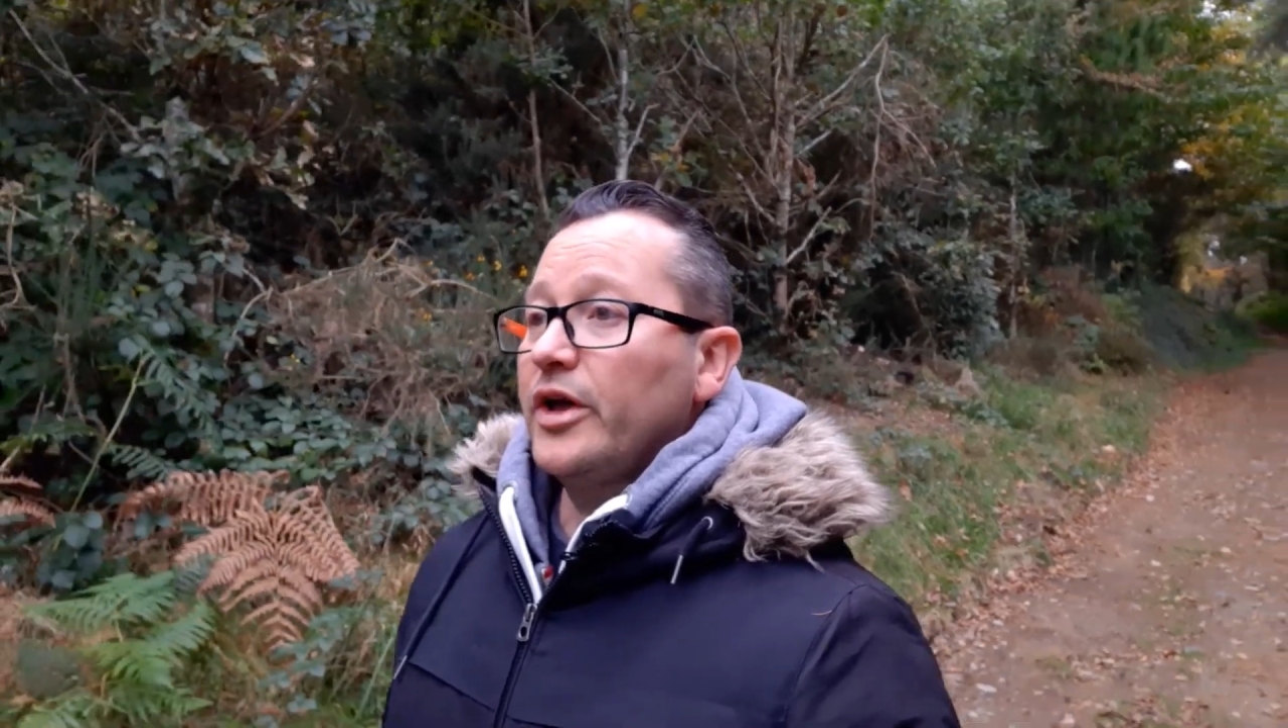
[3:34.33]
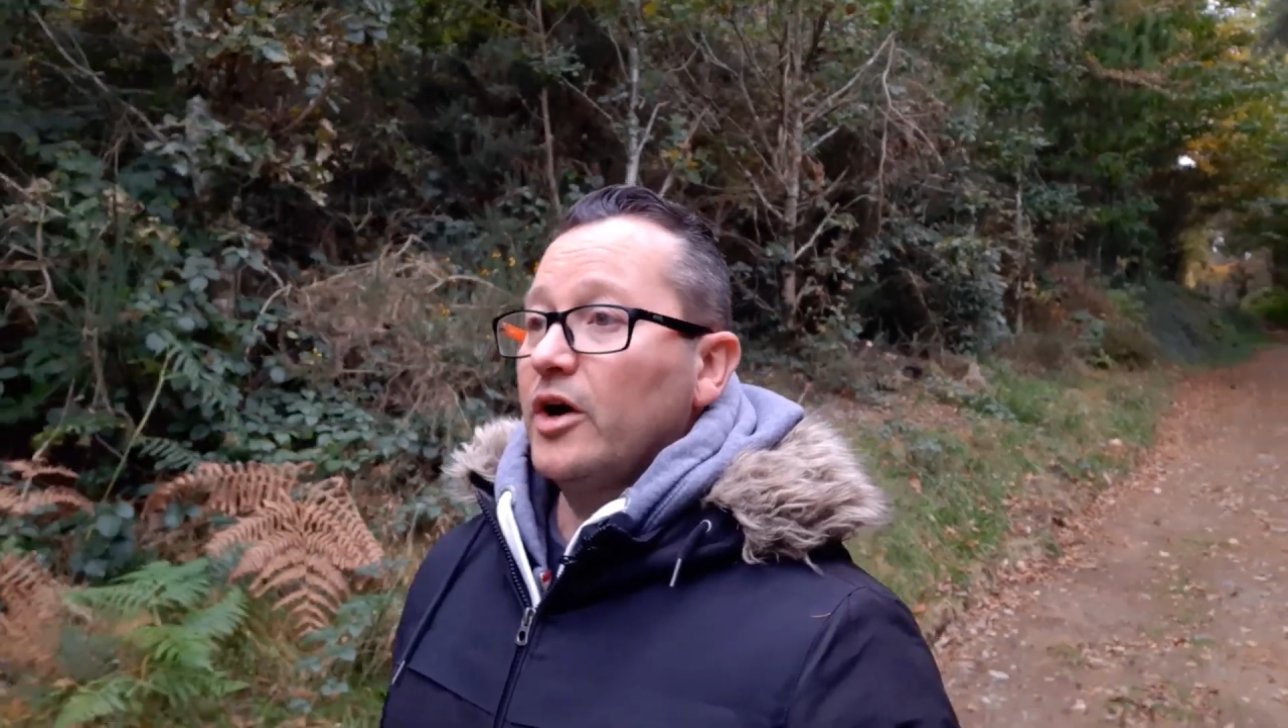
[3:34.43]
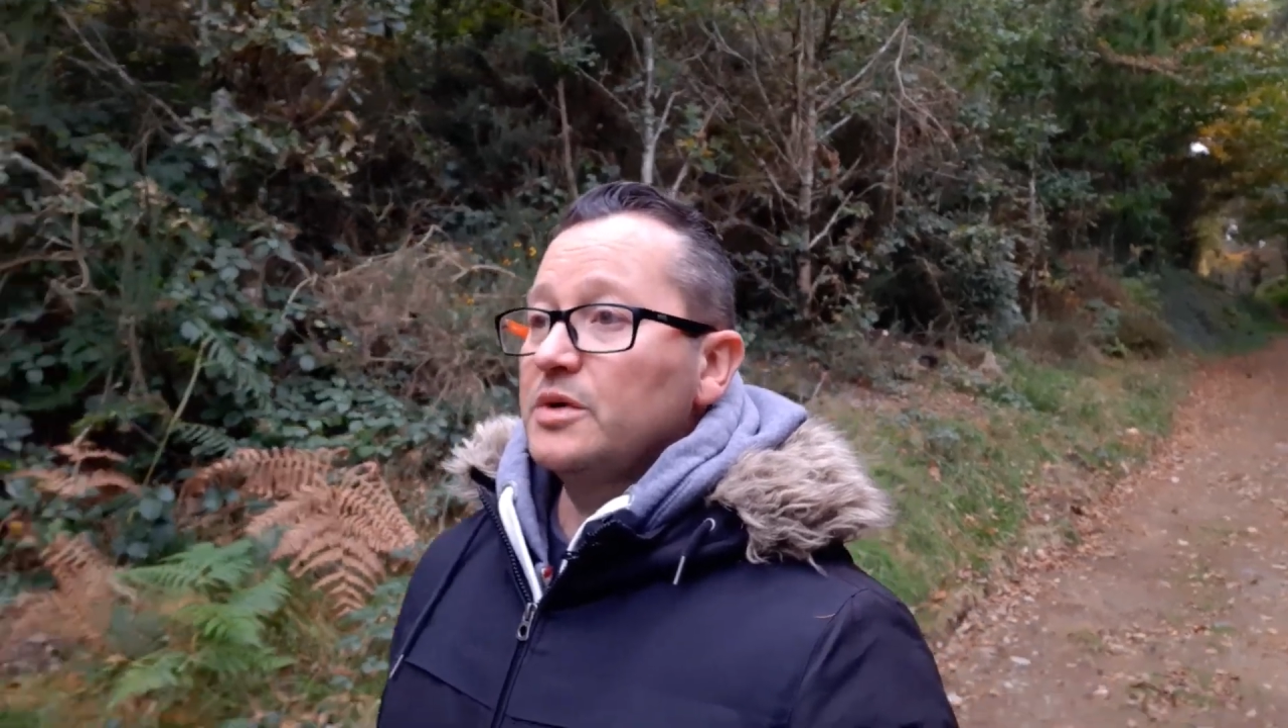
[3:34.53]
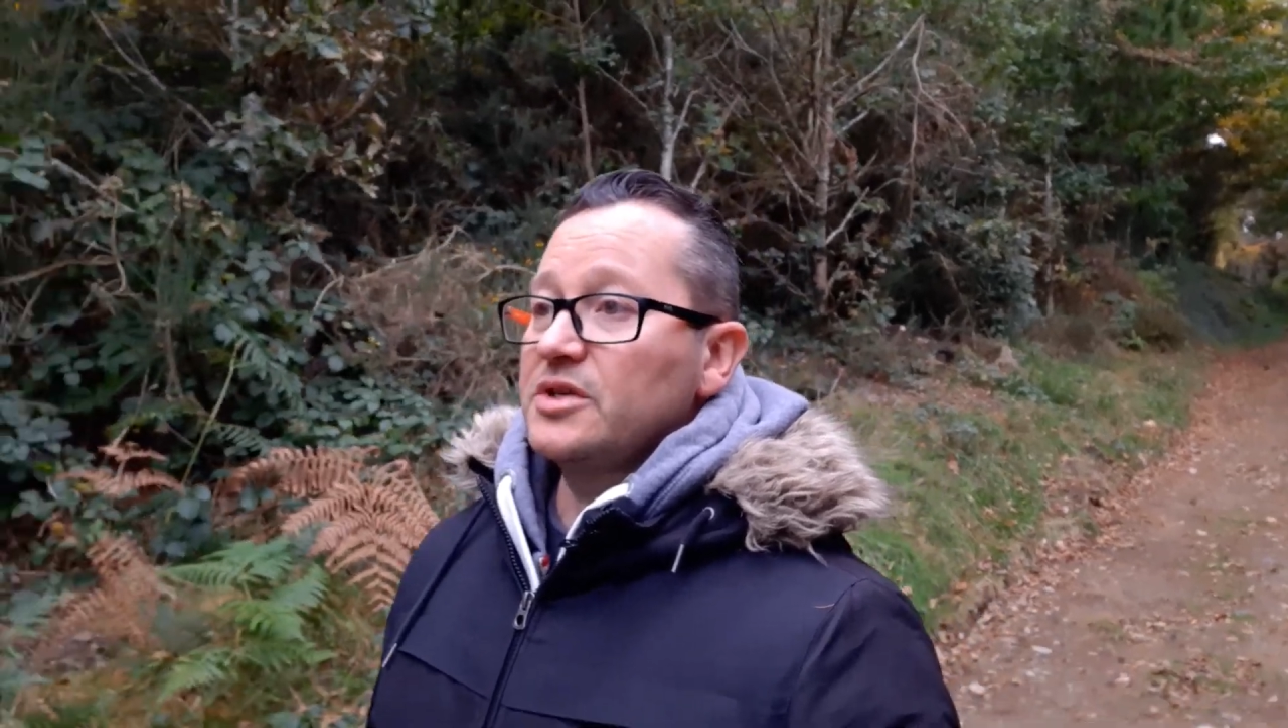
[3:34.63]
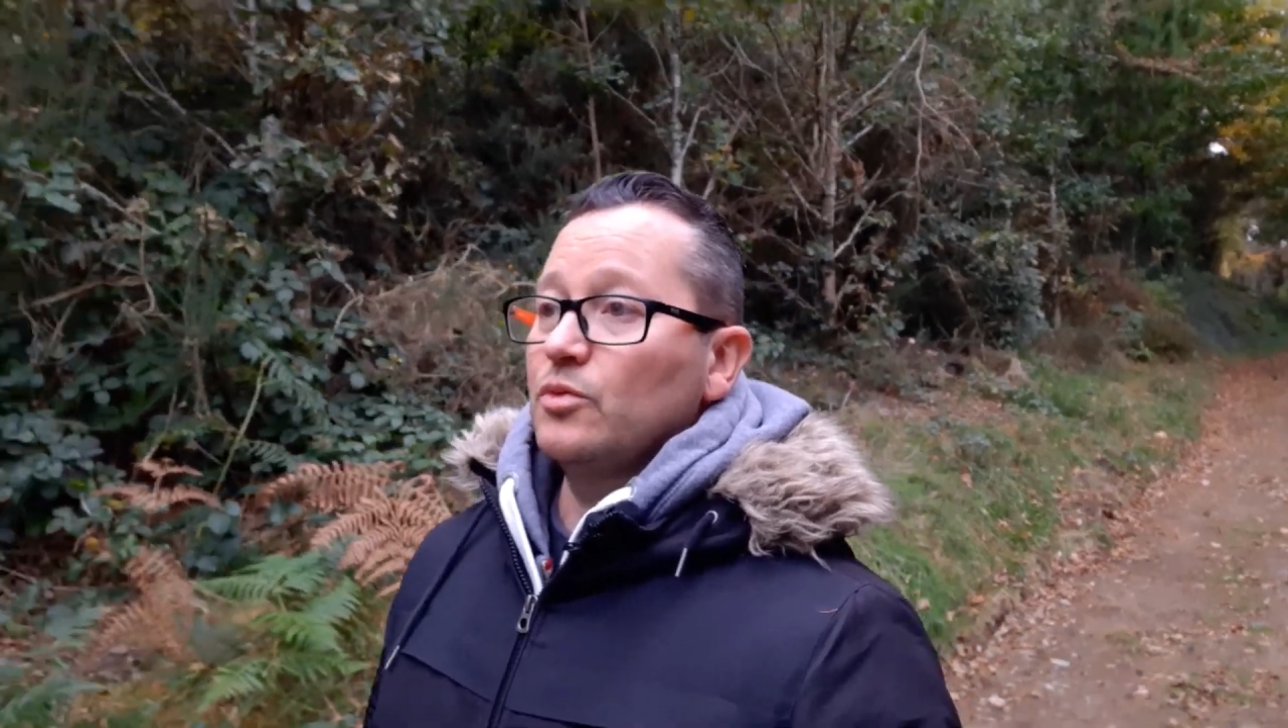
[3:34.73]
I
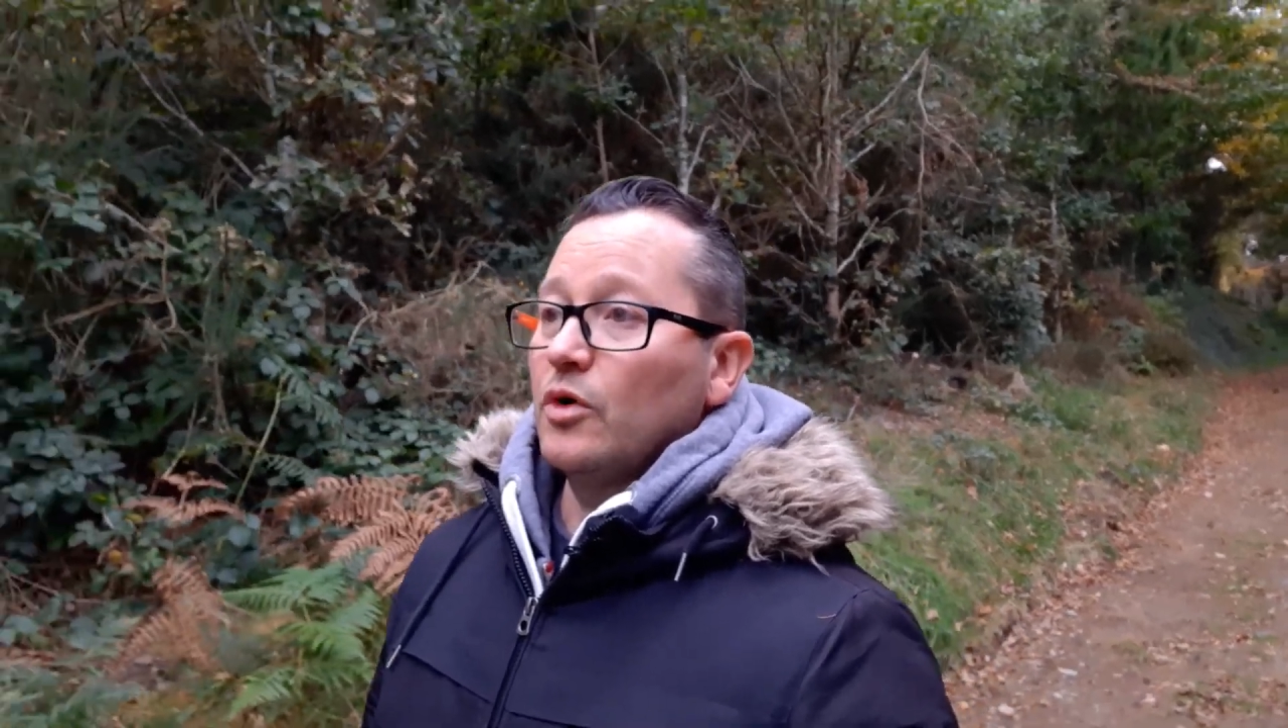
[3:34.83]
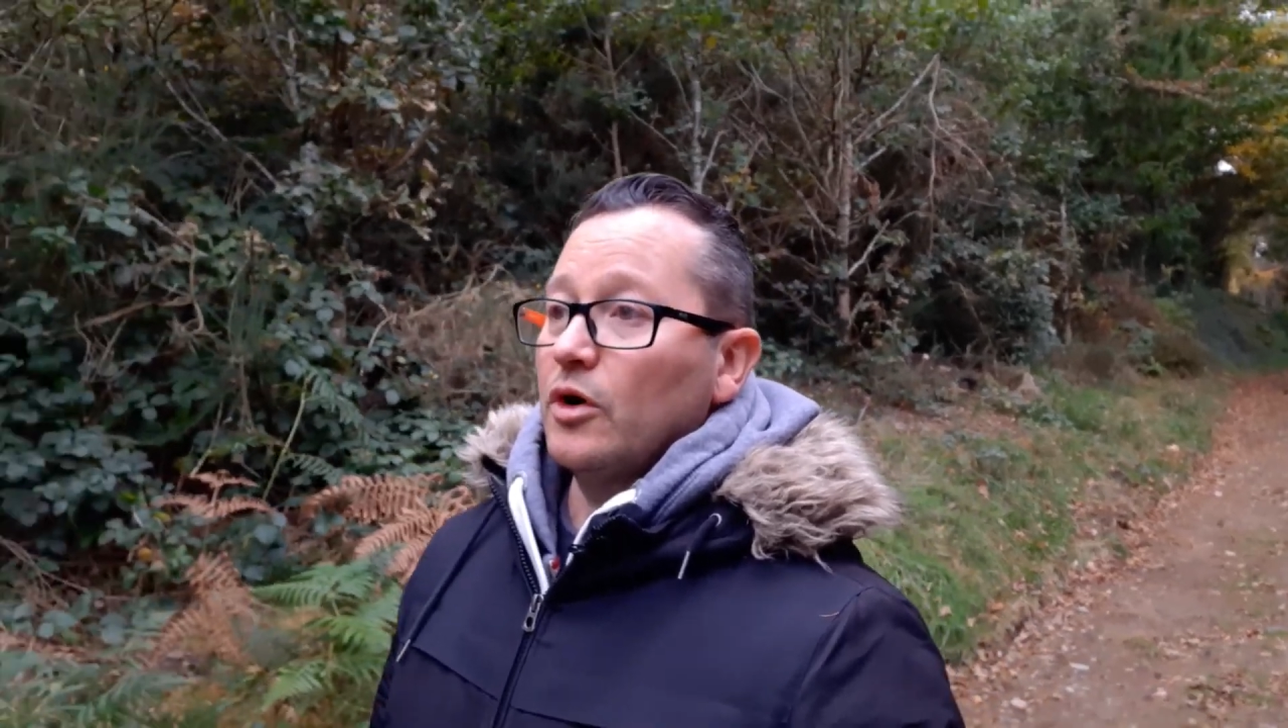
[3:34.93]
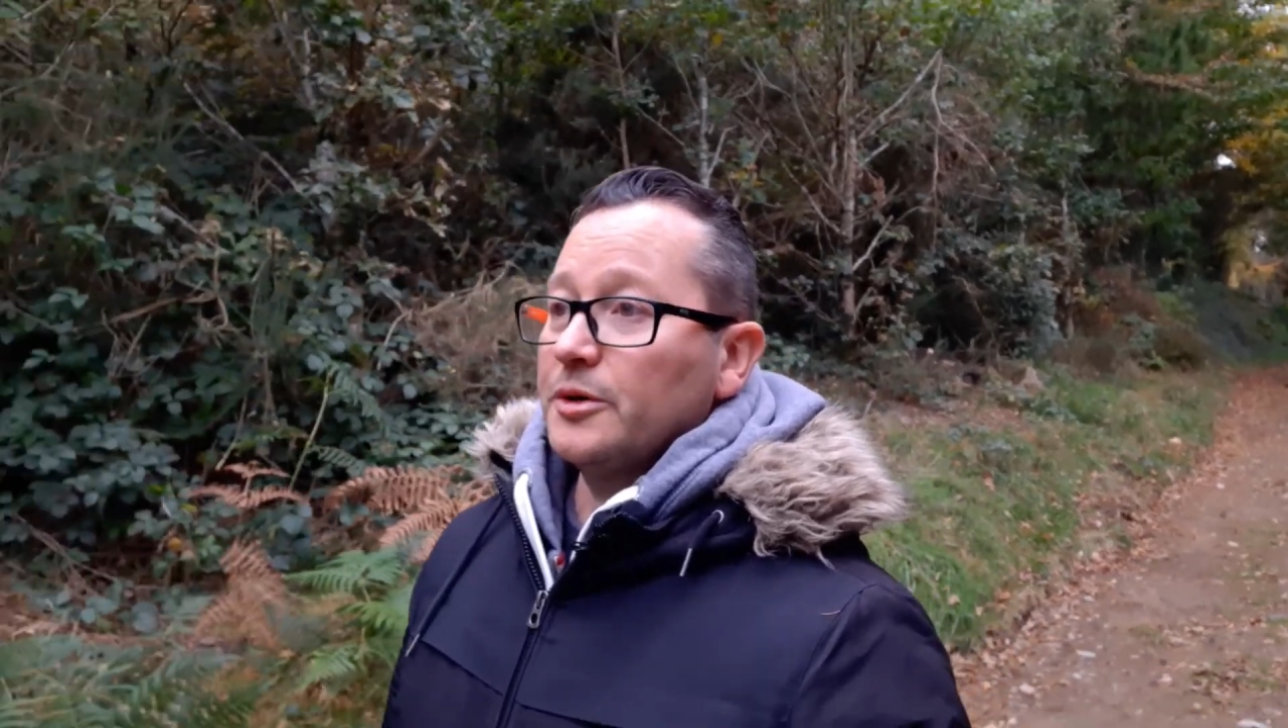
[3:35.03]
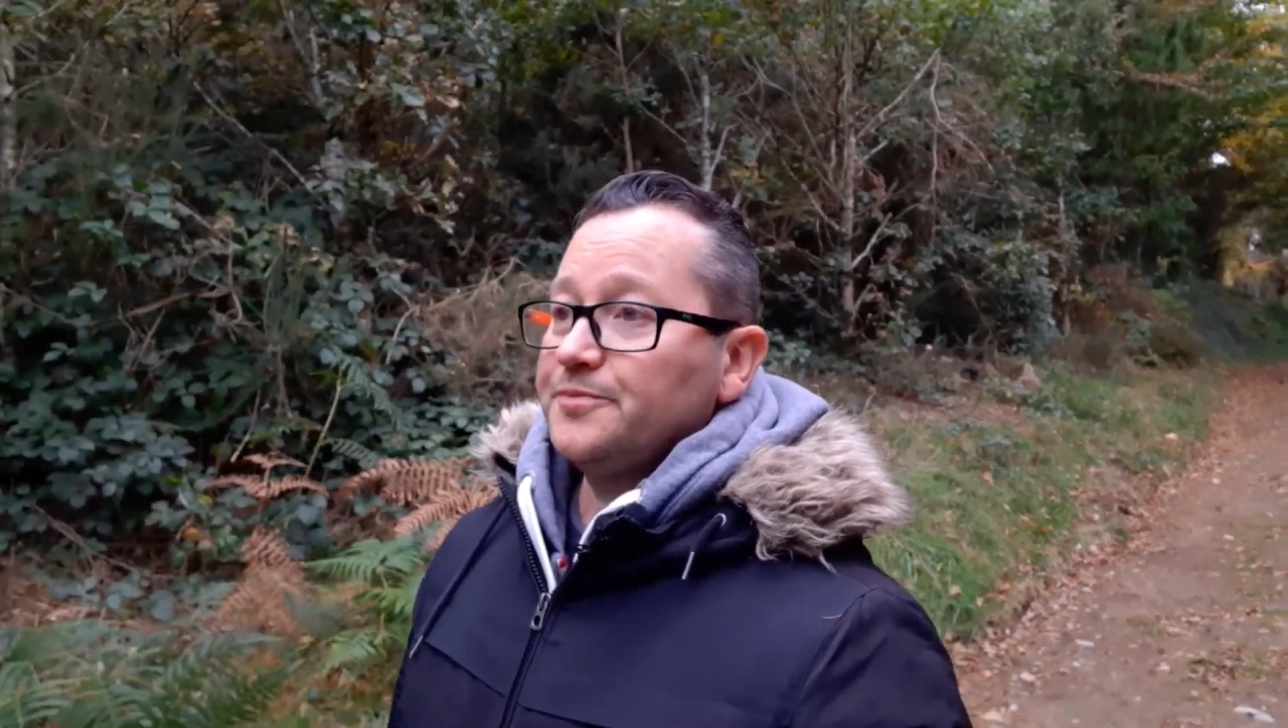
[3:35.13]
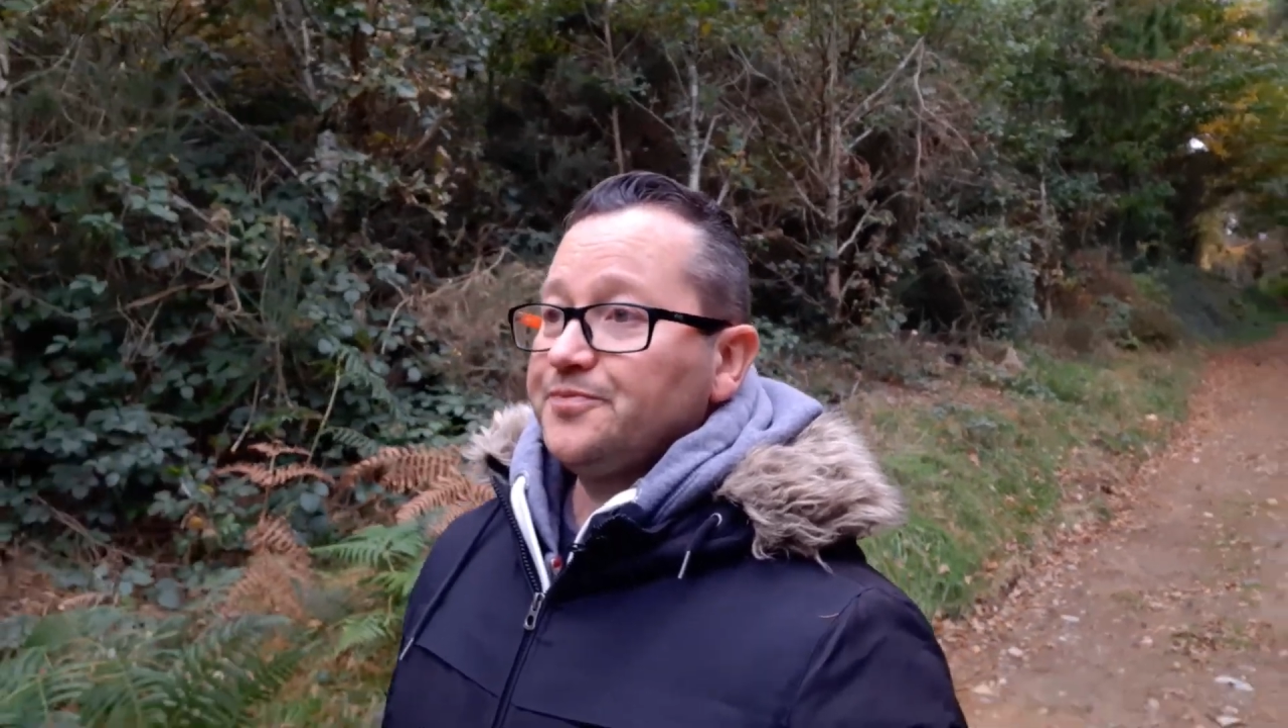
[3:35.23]
was in work